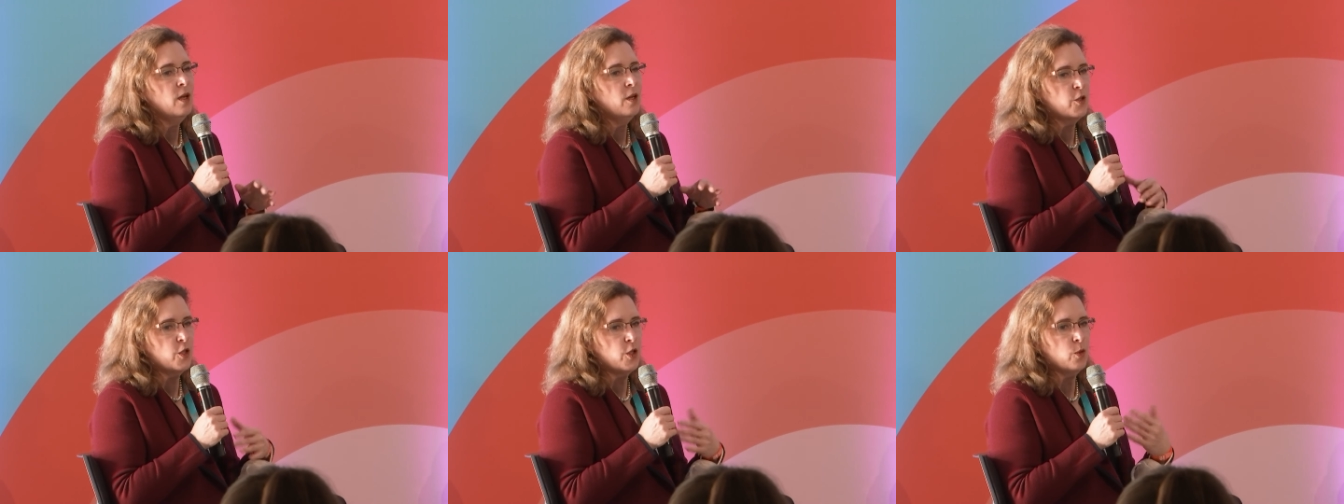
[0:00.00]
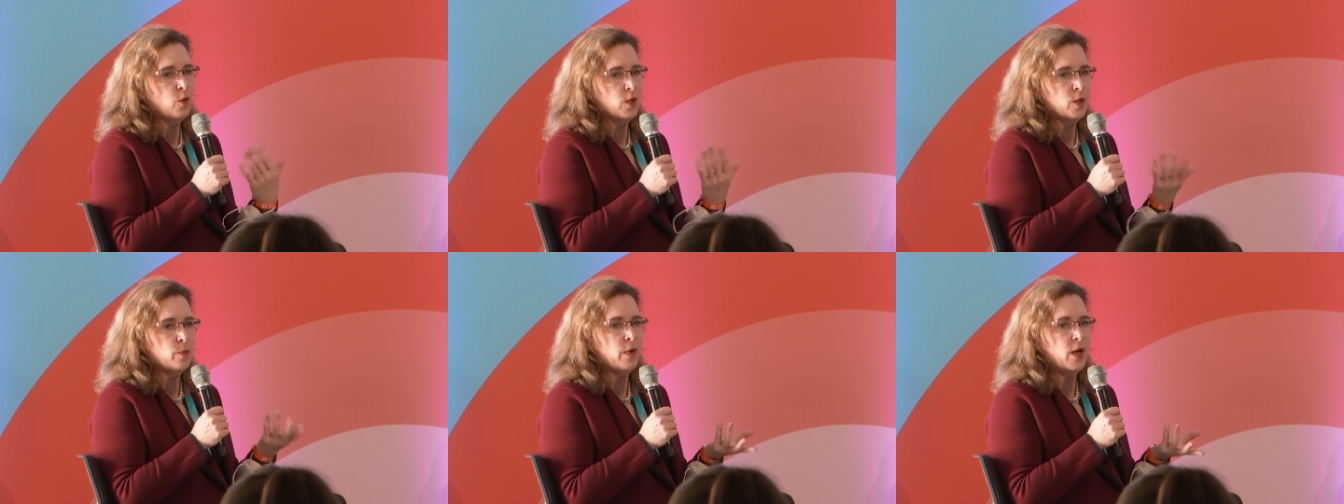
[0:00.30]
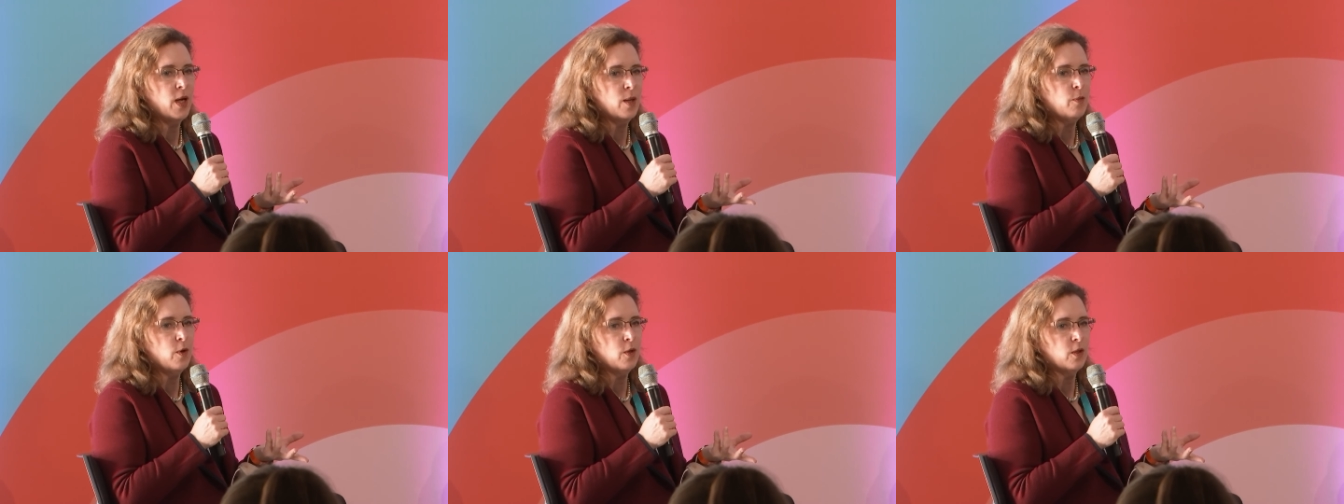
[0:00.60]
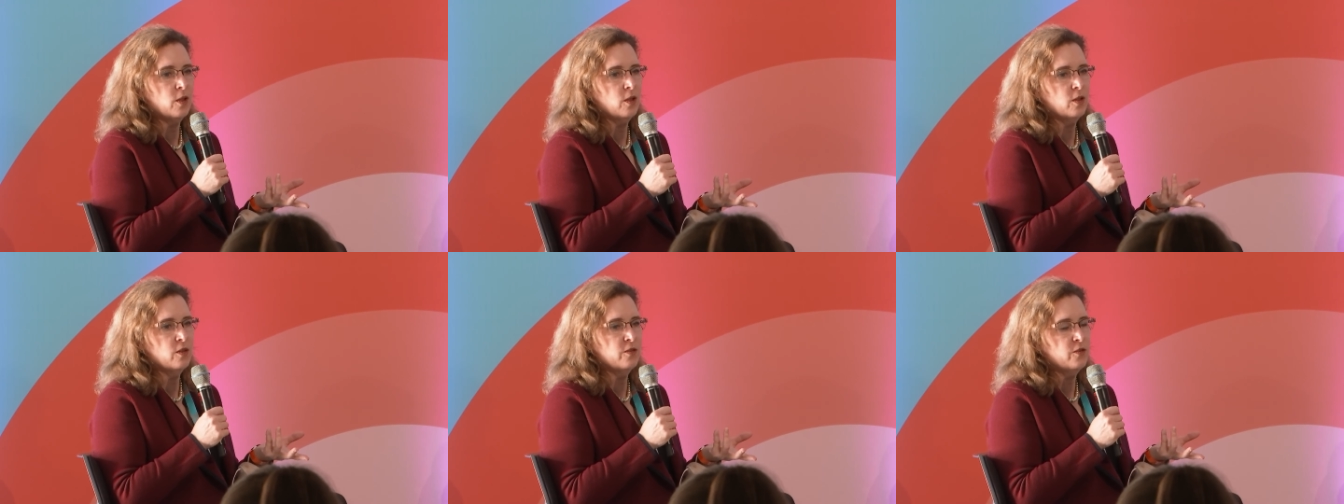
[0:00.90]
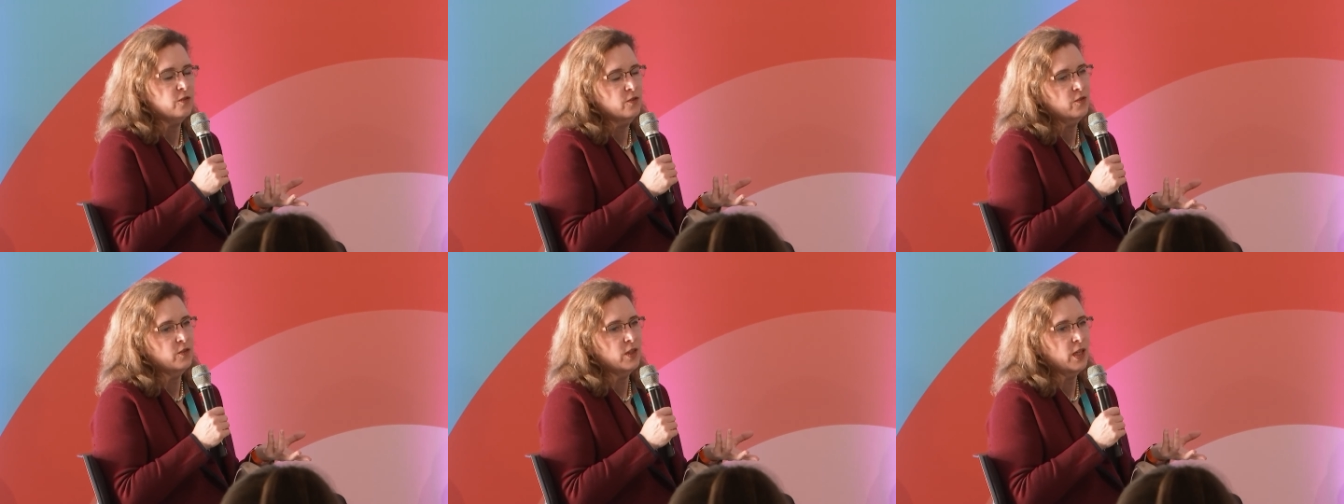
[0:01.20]
do you want to buy a bottle of
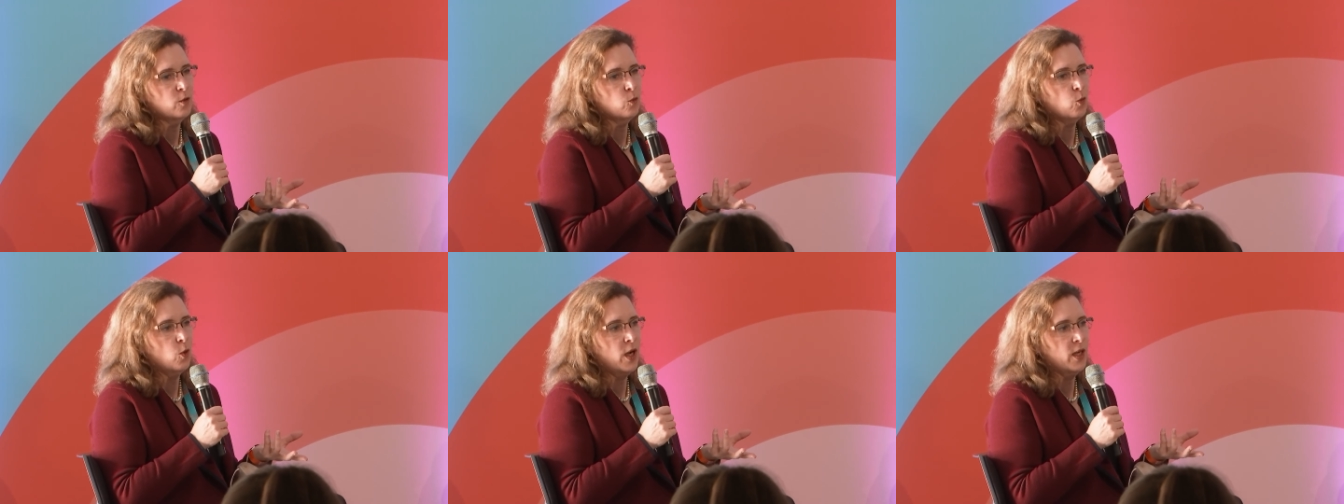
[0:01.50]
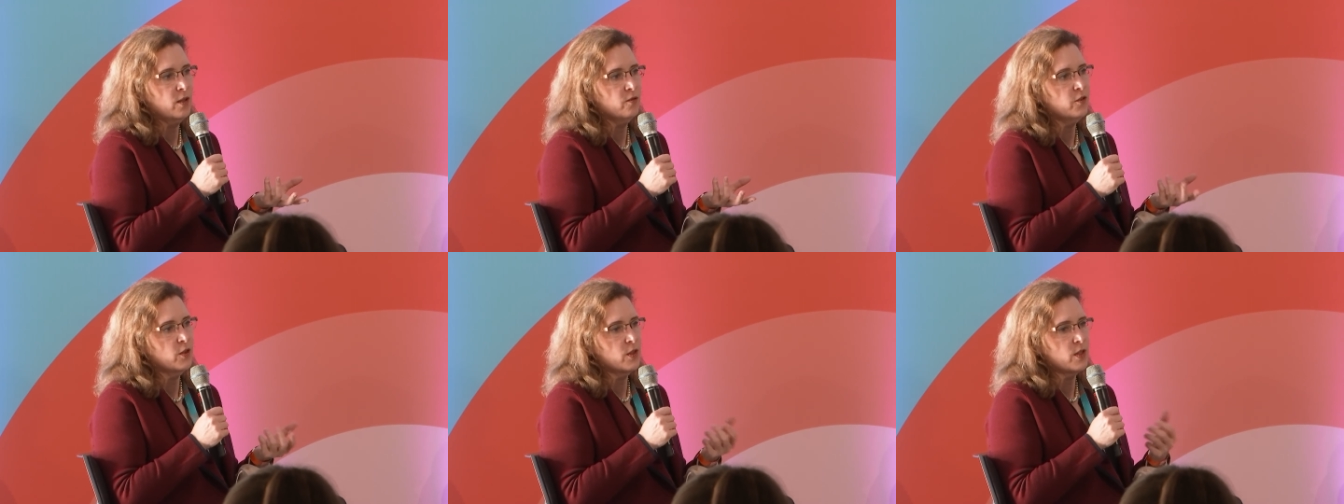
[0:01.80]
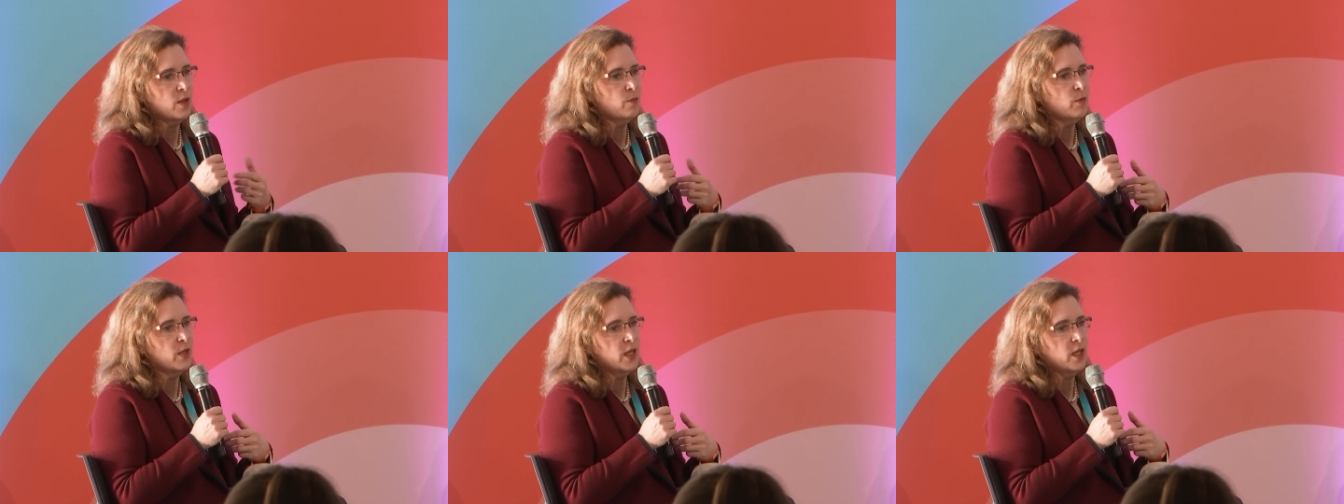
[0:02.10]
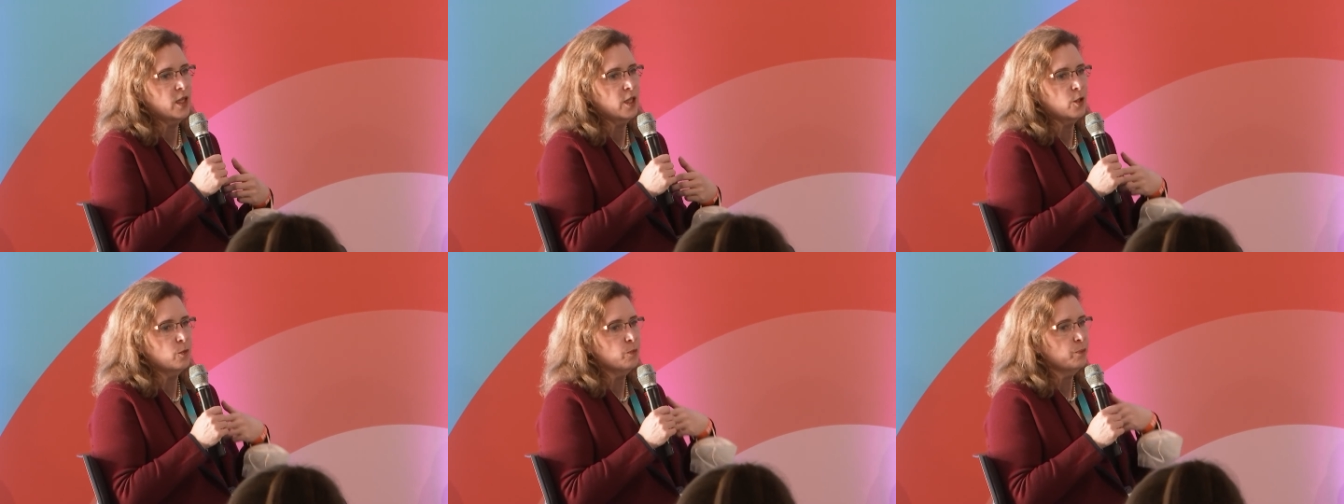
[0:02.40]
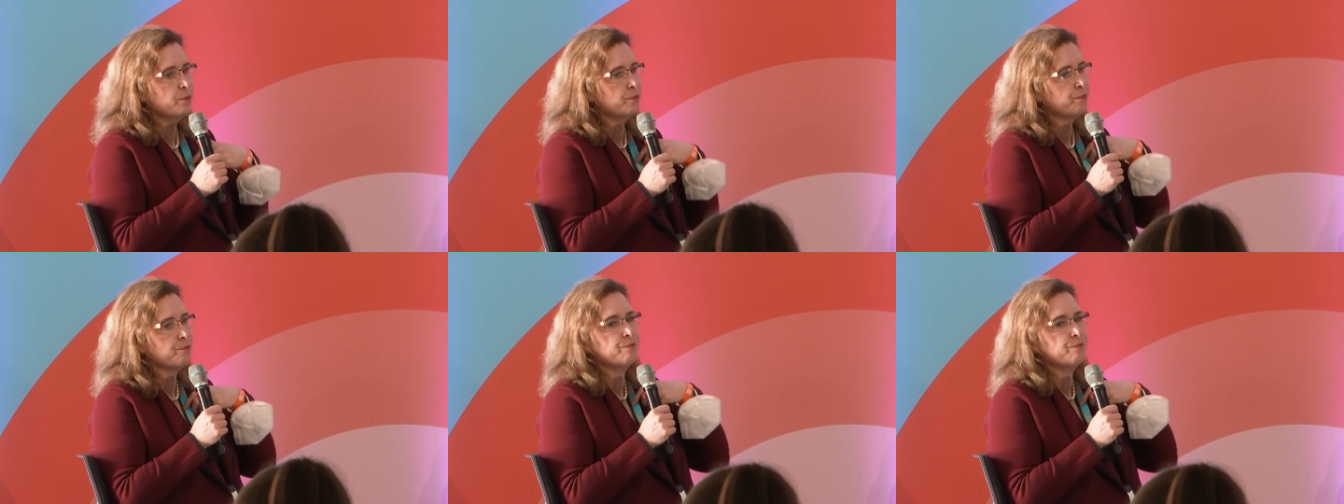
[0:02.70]
flood wine for somebody in,